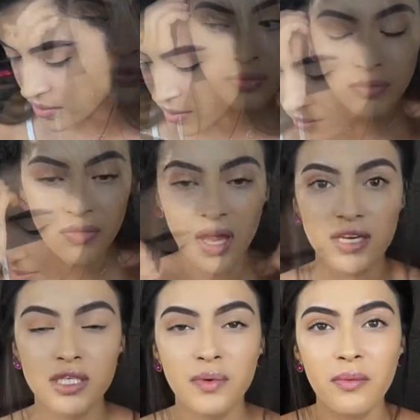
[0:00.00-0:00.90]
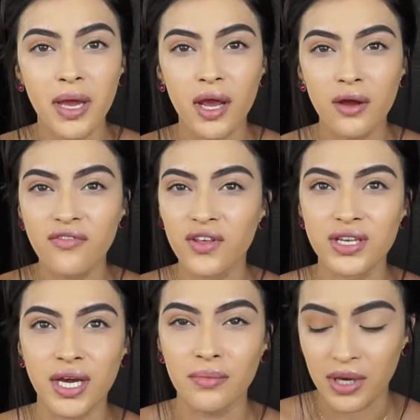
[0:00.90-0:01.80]
the room. I just put my hair up for
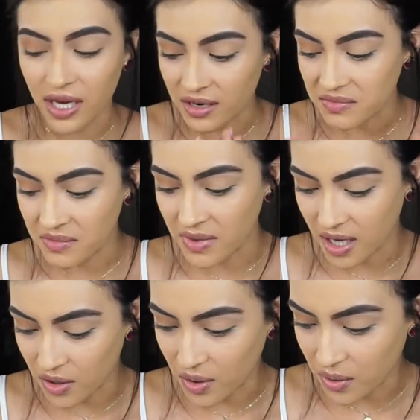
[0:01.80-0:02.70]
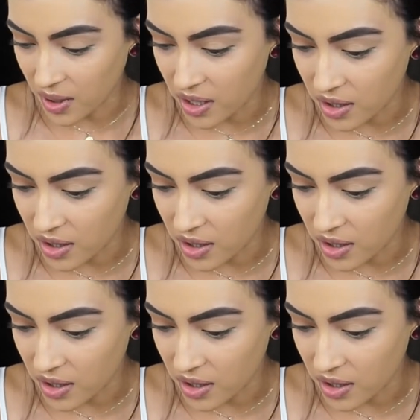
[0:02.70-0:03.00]
the time being. Ignore the way